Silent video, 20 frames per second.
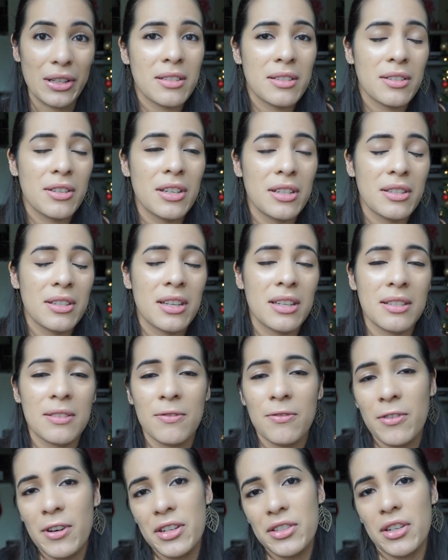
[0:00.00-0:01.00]
It's good to get
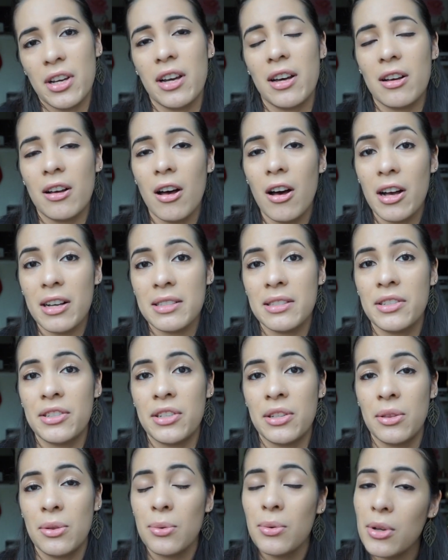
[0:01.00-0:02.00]
some fresh
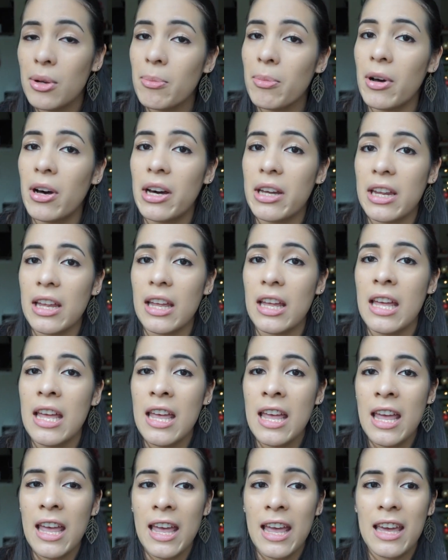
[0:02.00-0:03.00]
oxygen through your body,
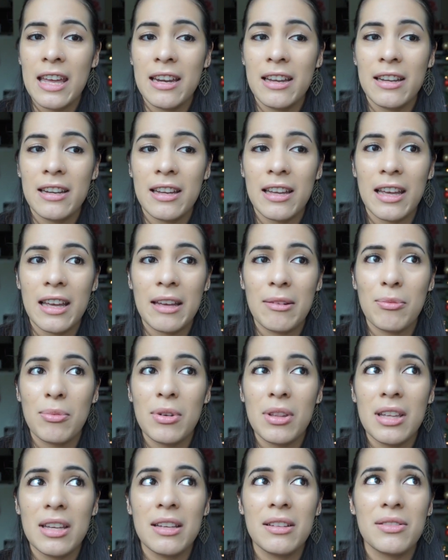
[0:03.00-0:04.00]
and it
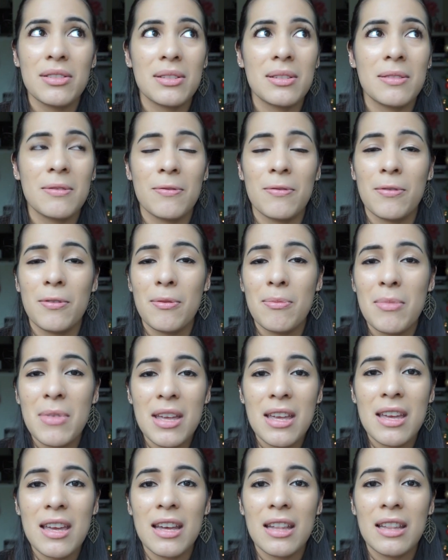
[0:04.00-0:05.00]
really just, for
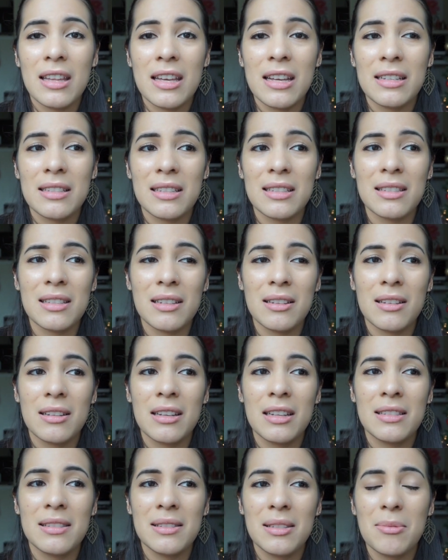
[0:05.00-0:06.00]
me at least,
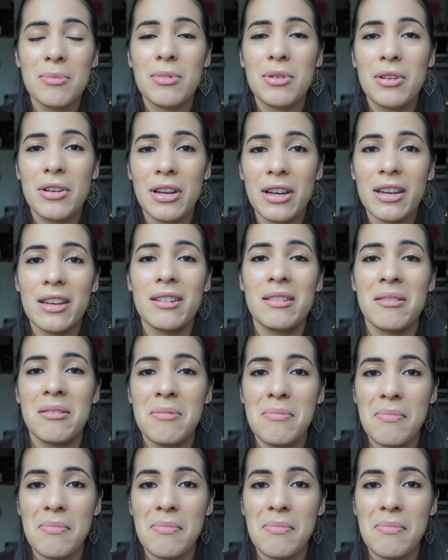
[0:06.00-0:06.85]
it's some good